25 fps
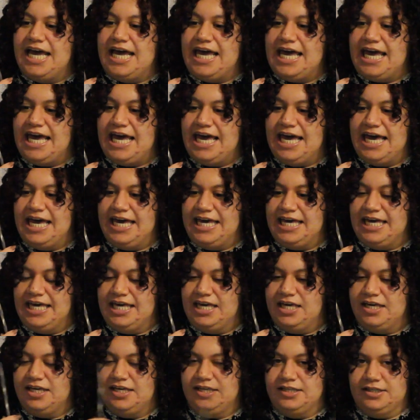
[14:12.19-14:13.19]

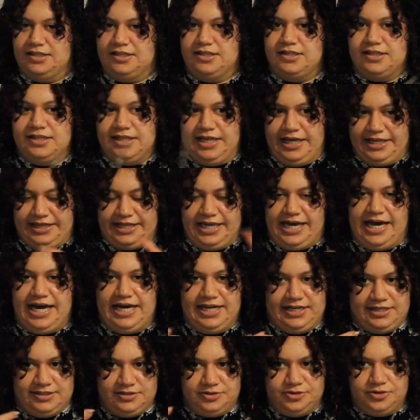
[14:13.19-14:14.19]
And like they had a
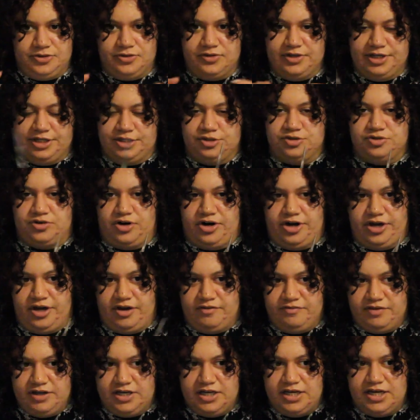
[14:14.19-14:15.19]
little like drawing of
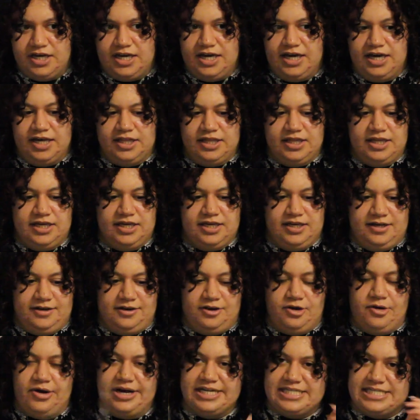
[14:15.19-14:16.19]
it, and then you had
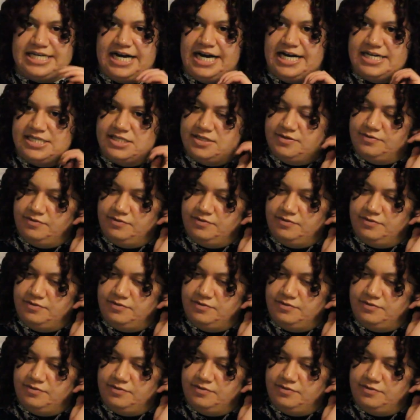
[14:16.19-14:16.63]
to ask.